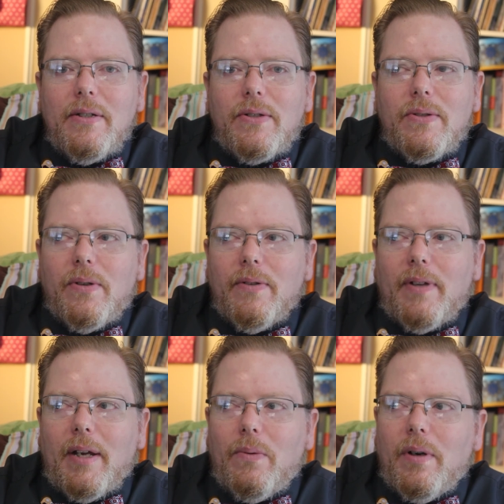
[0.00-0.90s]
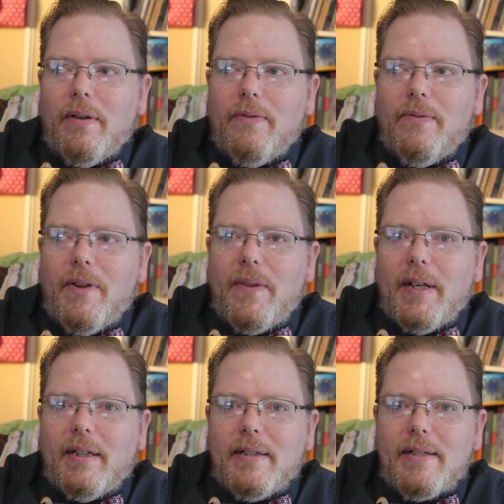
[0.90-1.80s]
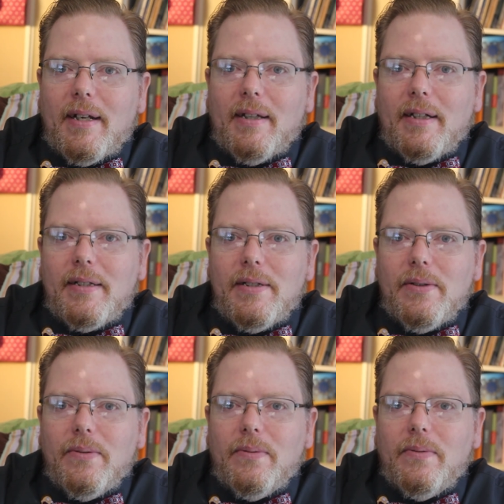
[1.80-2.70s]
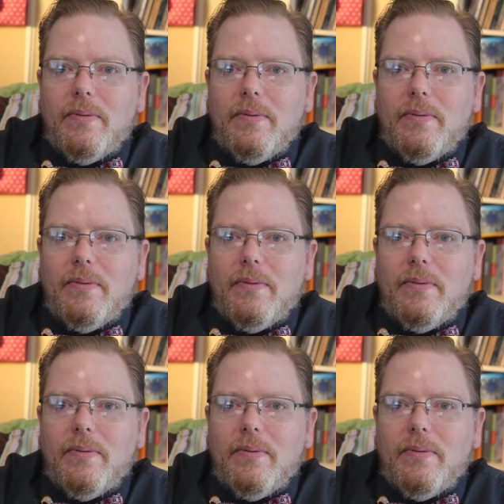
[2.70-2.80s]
sort of like one of the things that I like to do.